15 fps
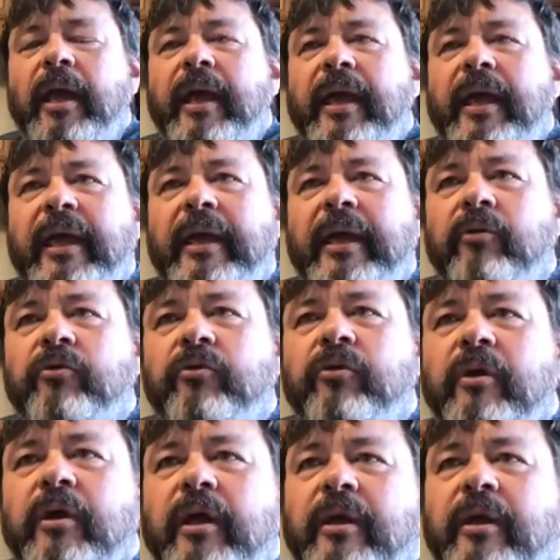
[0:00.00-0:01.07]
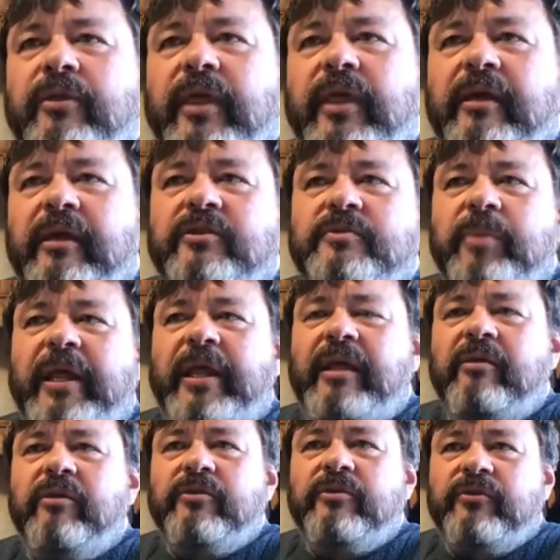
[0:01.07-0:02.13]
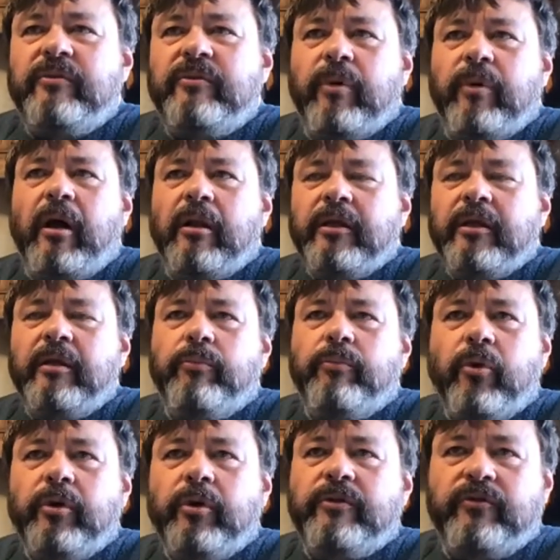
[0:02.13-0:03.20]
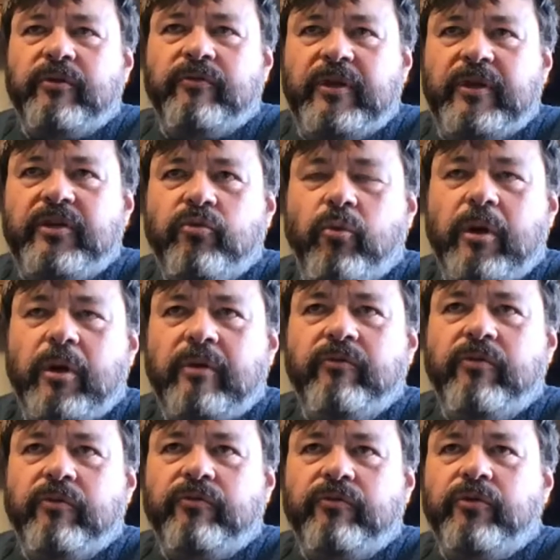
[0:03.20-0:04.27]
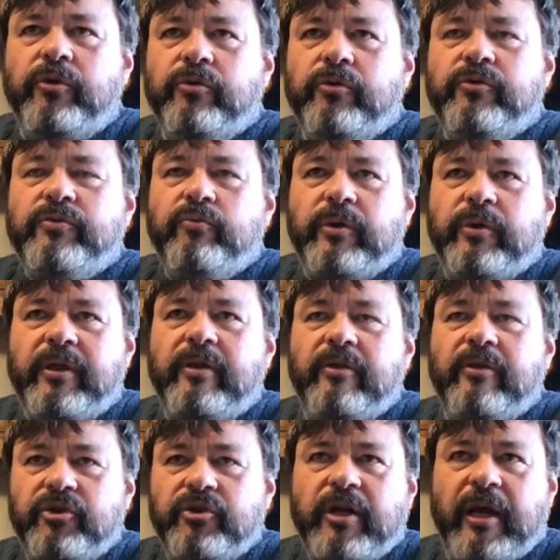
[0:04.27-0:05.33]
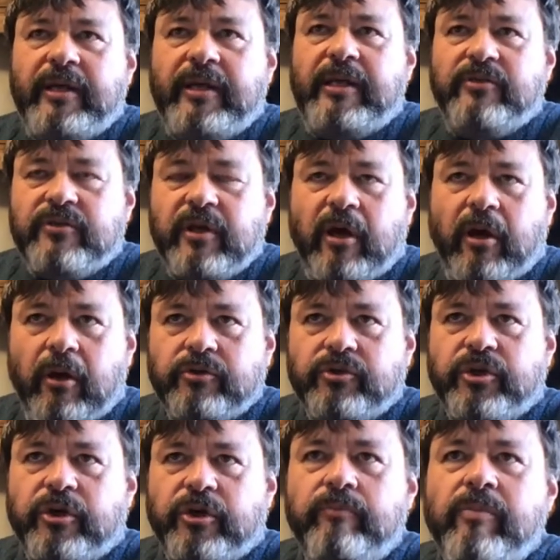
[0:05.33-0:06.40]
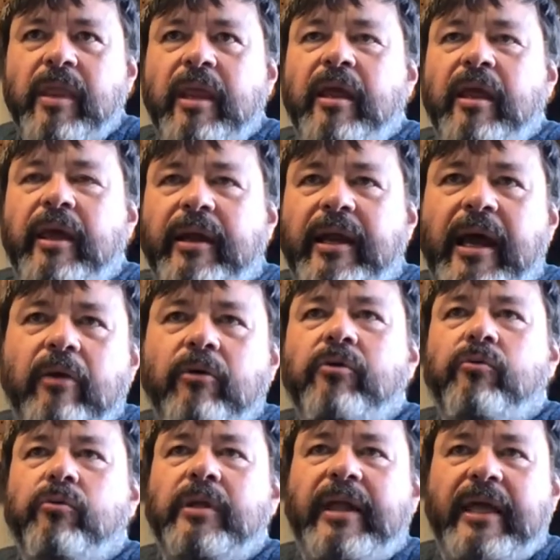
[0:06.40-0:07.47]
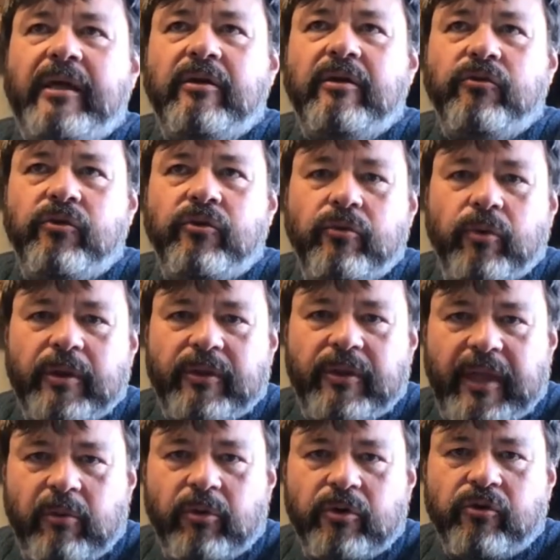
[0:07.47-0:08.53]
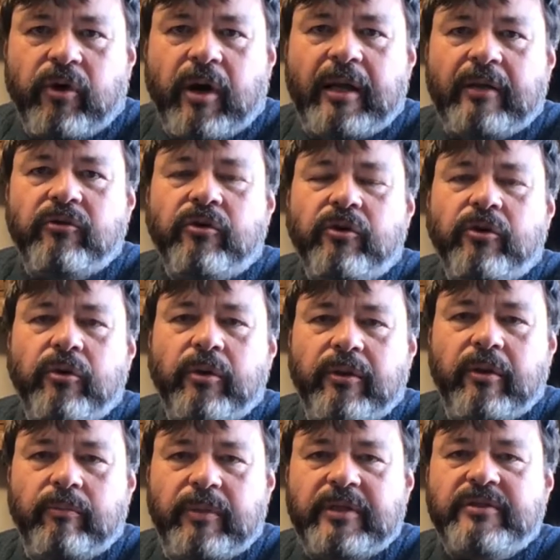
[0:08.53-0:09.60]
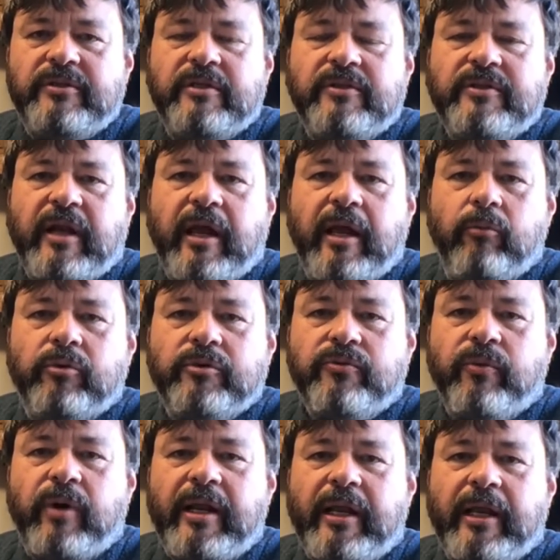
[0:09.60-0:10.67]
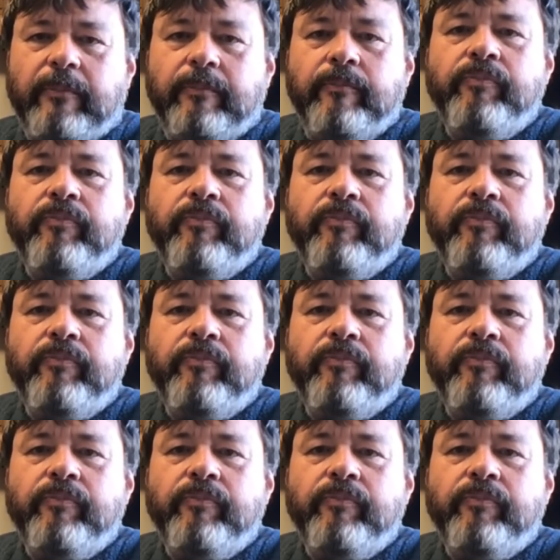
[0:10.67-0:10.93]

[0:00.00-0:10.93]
And they explained the symbolic importance of each one of the fruits within the Chinese culture and how it related to what they were trying to do in the business that I was running.